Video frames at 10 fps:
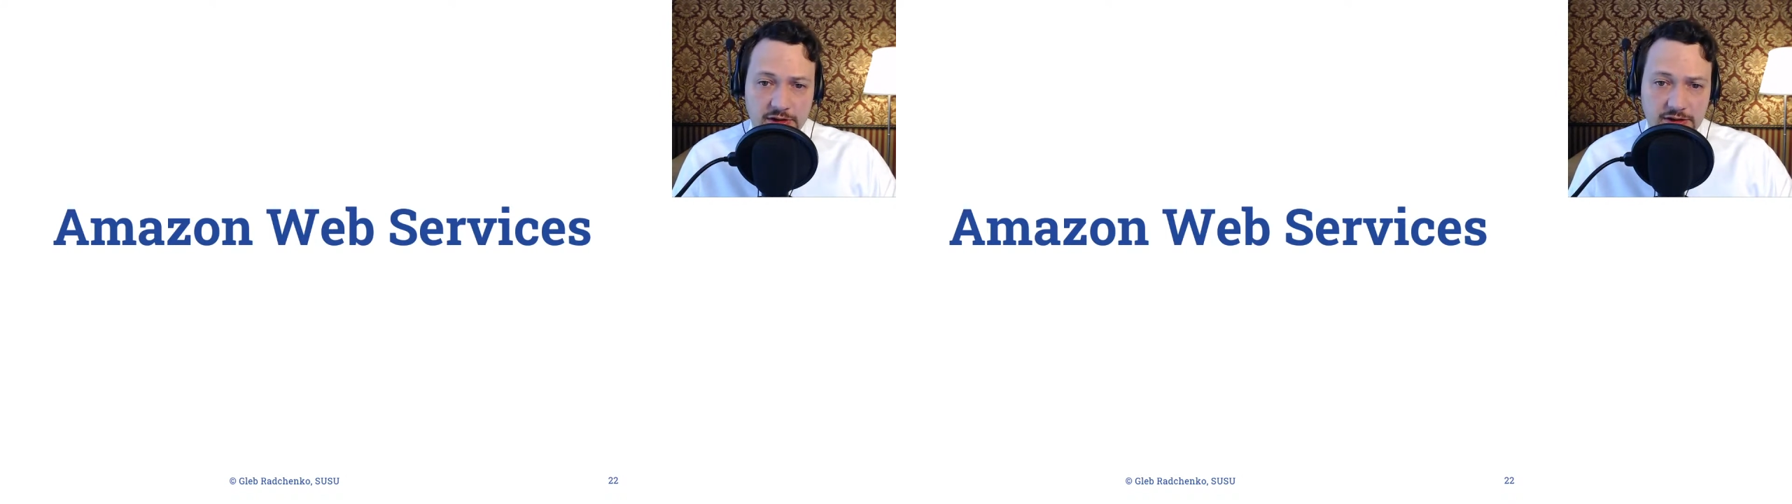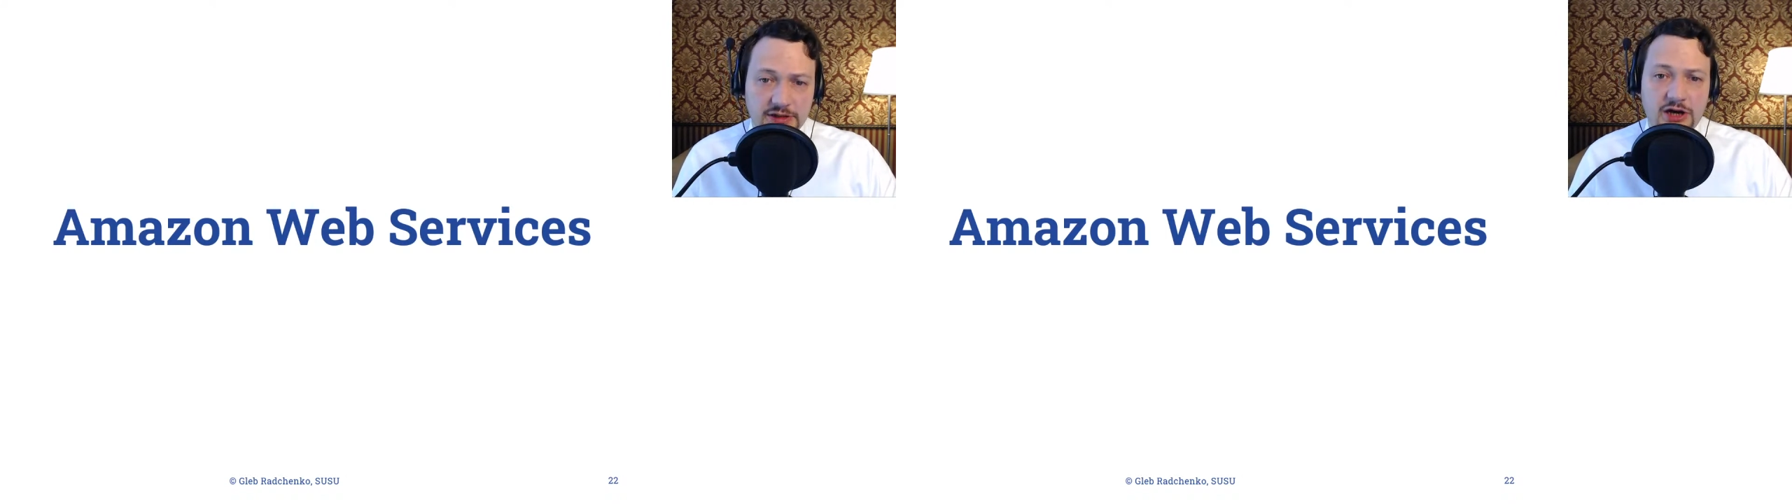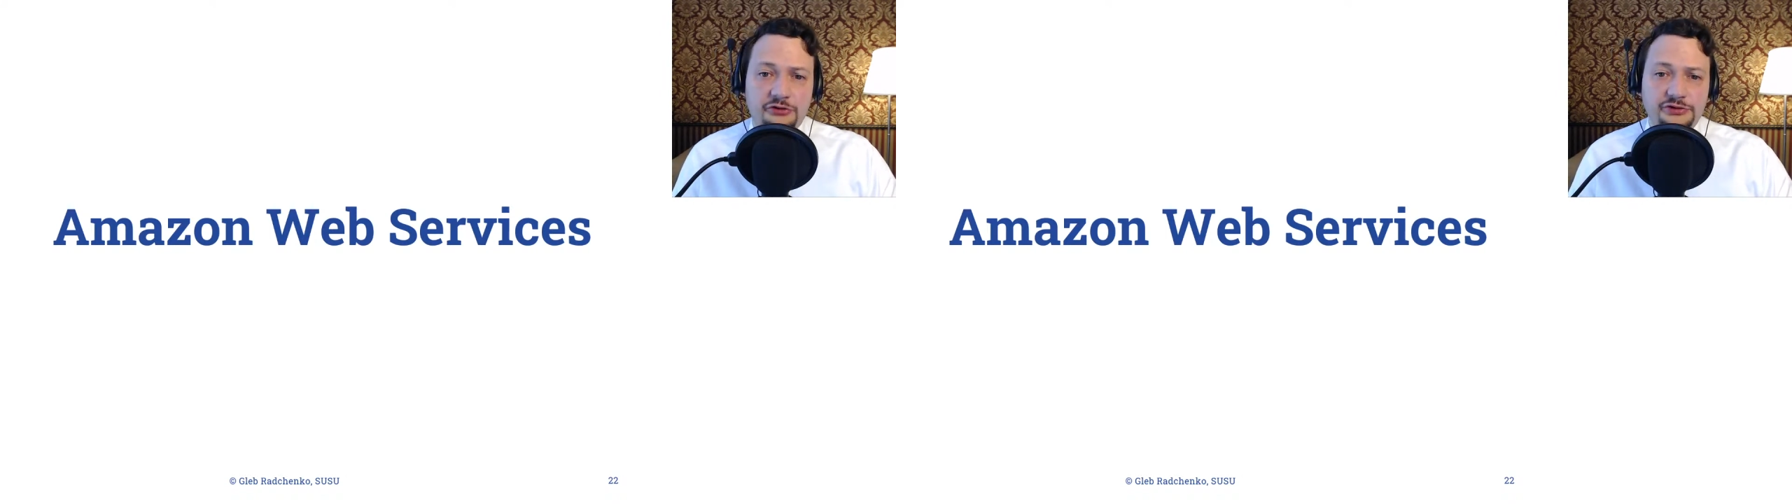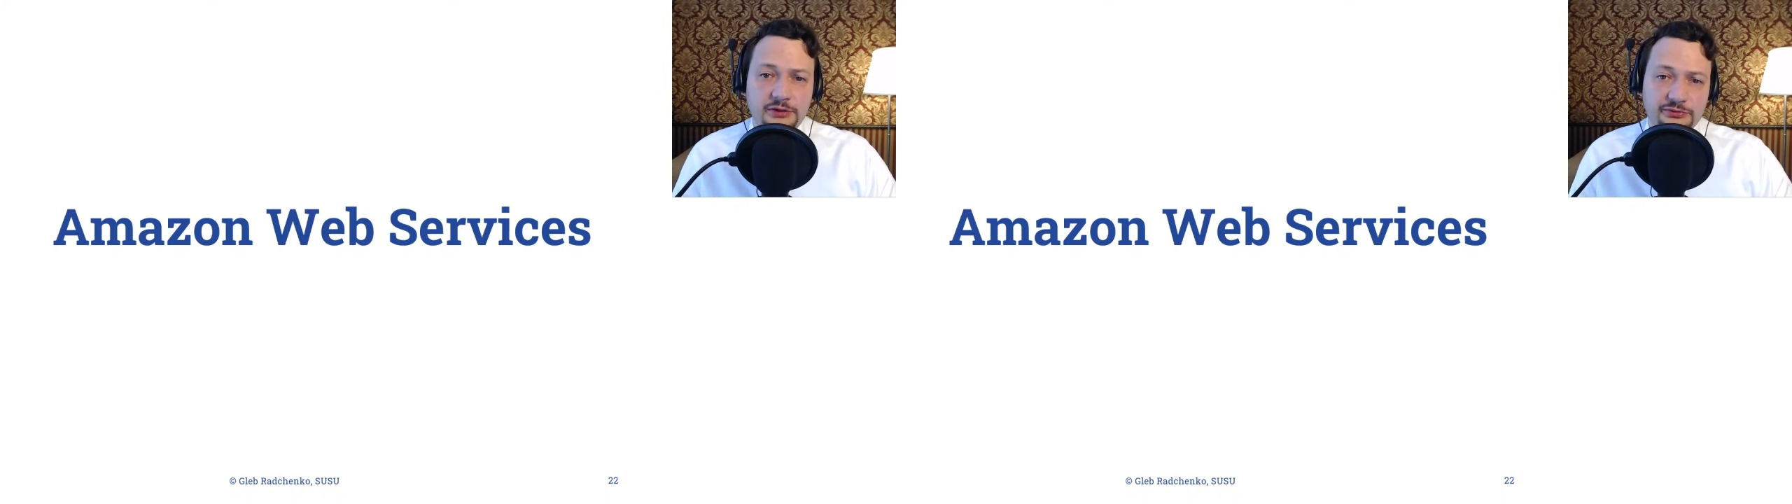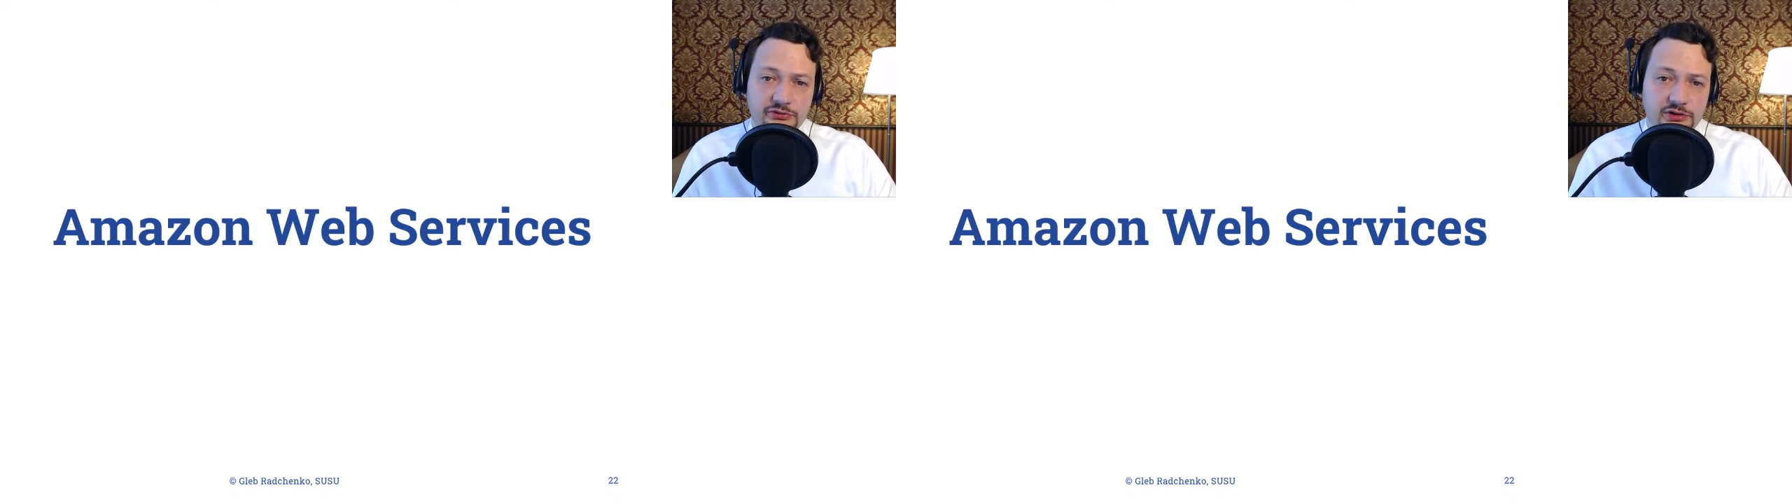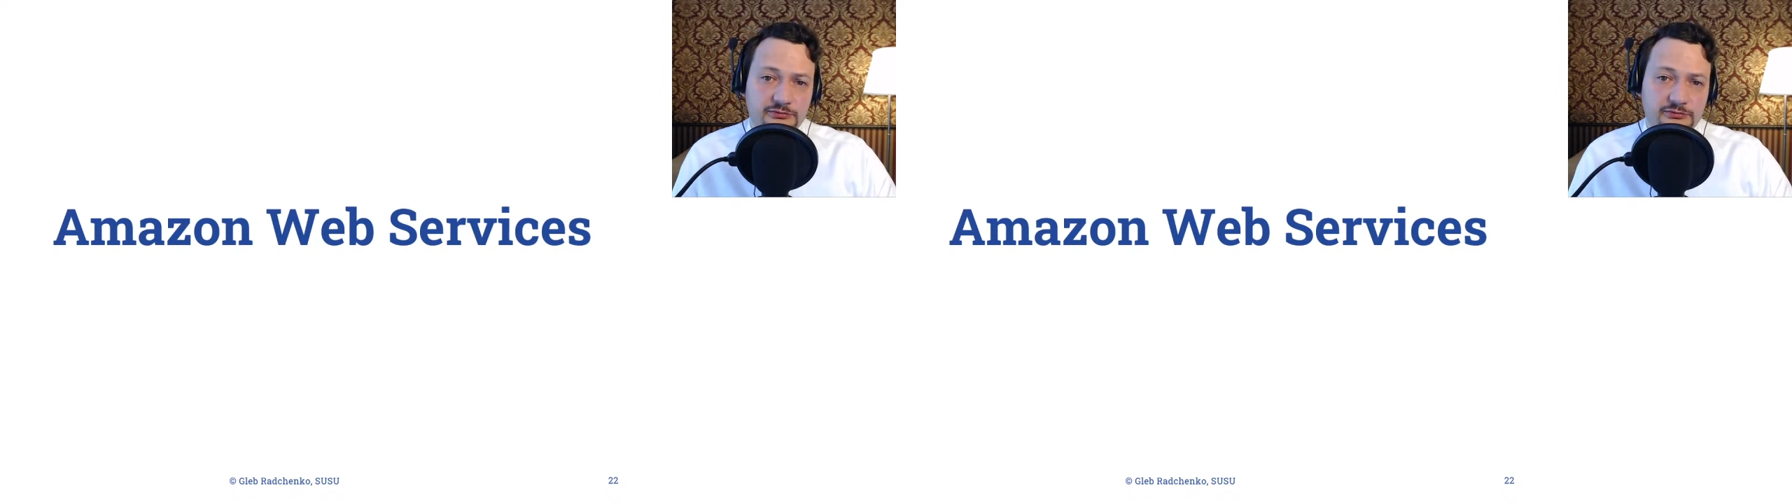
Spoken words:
cloud computing